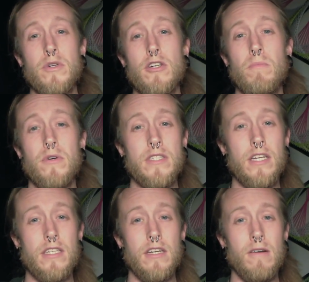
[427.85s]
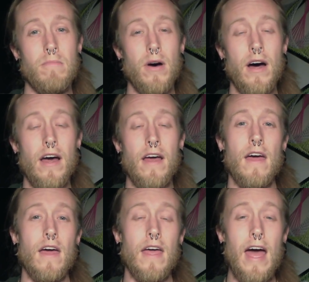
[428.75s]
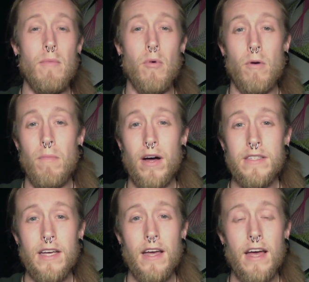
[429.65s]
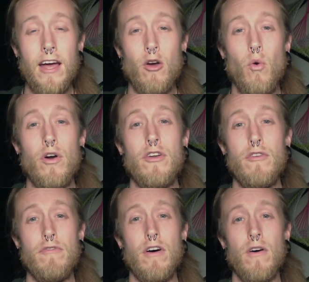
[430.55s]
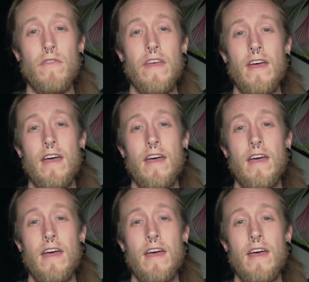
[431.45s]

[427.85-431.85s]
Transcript: which are presented by Gabor Mate and Gordon Neufeld